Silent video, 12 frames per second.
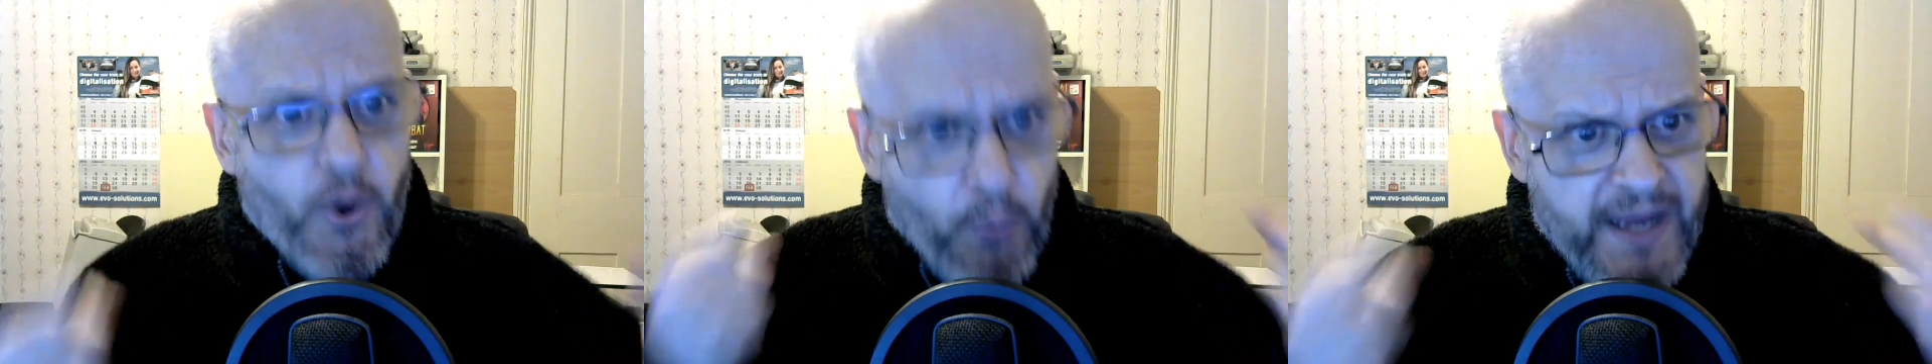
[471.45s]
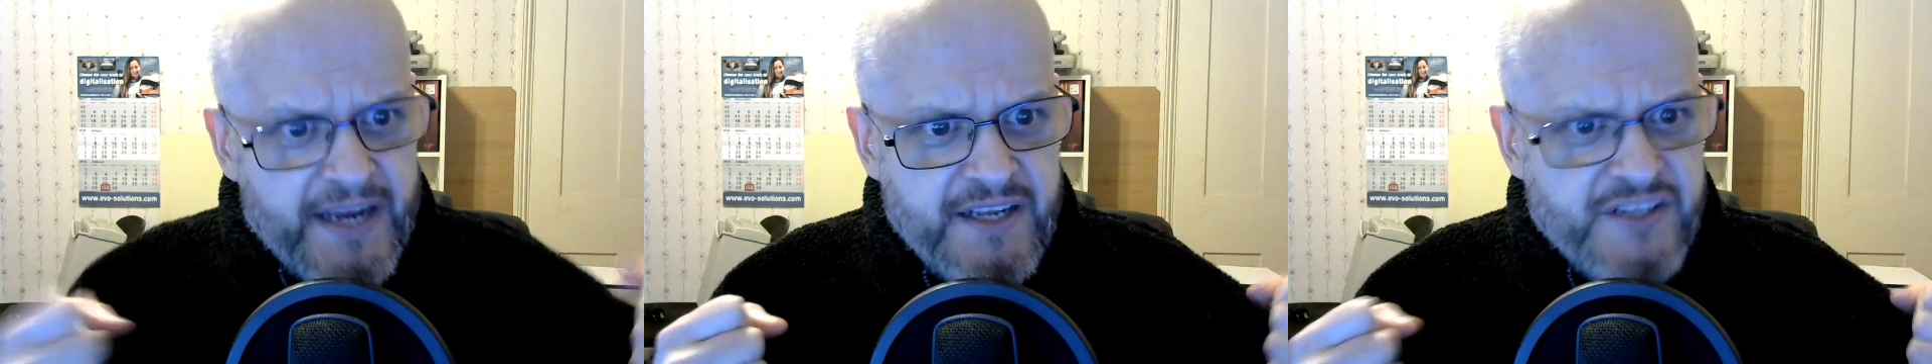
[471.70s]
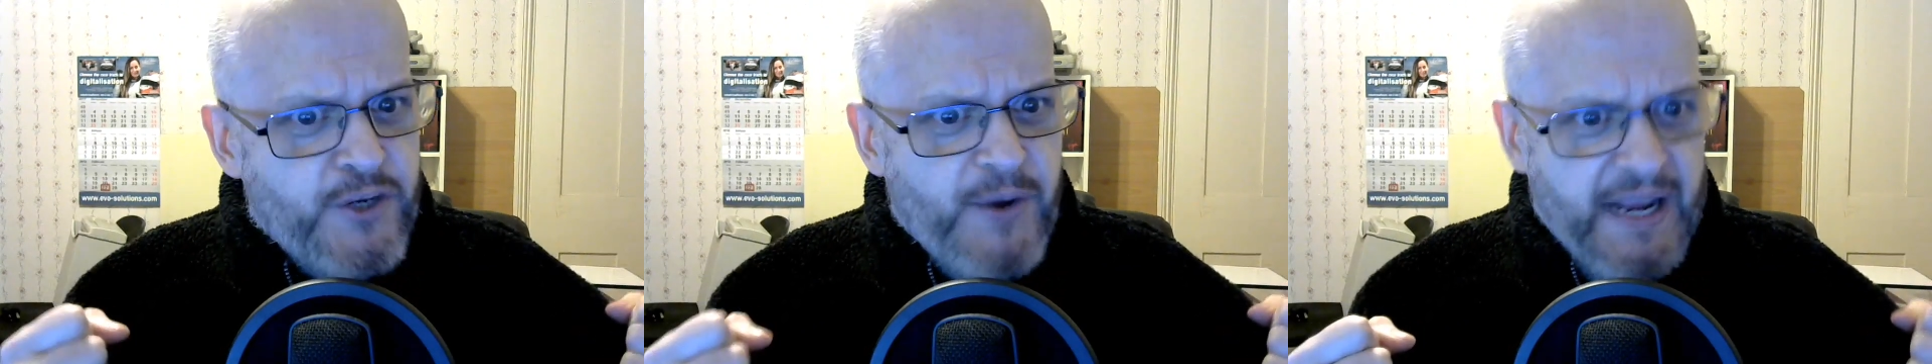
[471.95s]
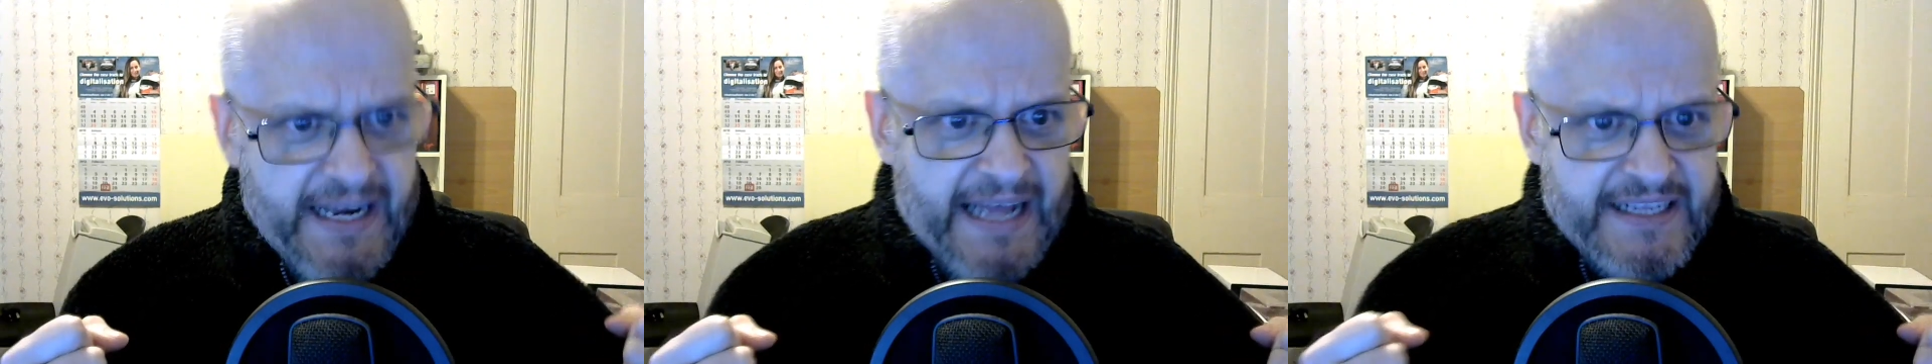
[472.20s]
We can do
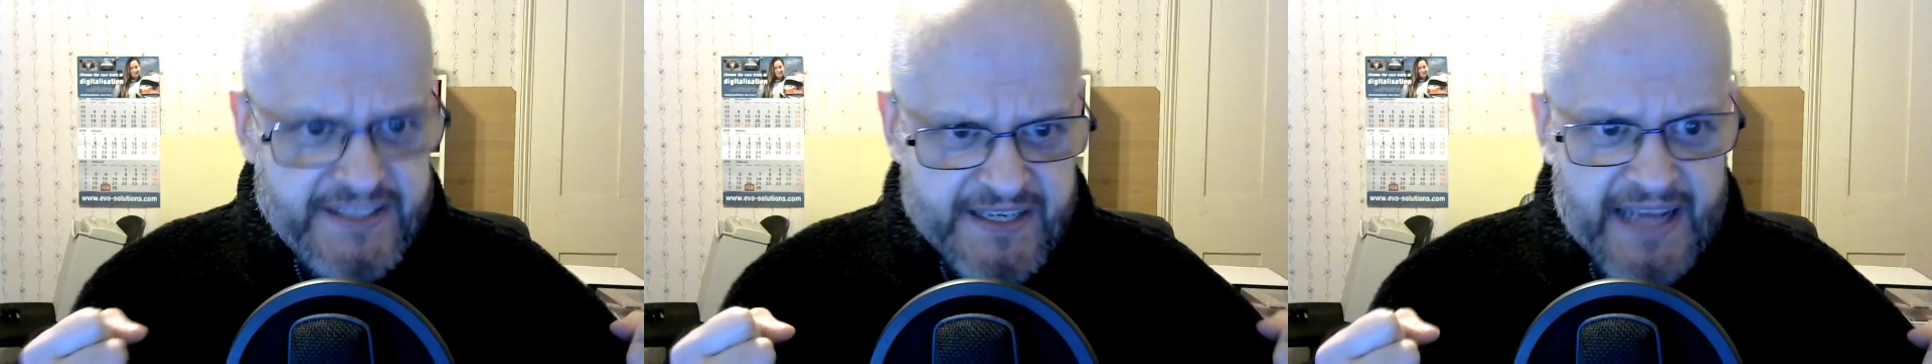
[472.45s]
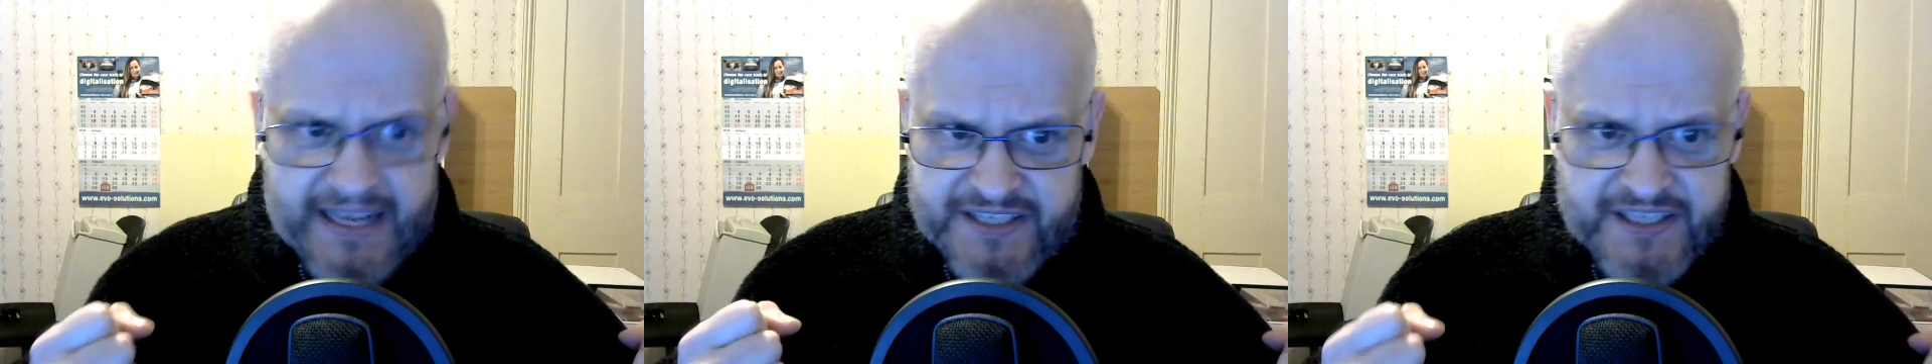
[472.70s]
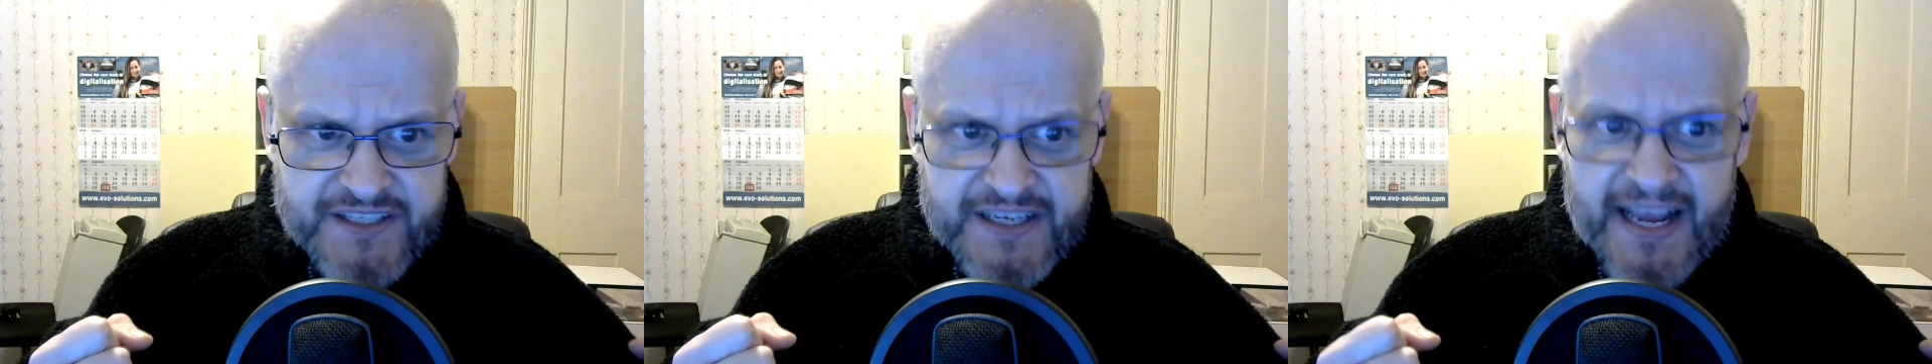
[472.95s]
it, lads and lasses.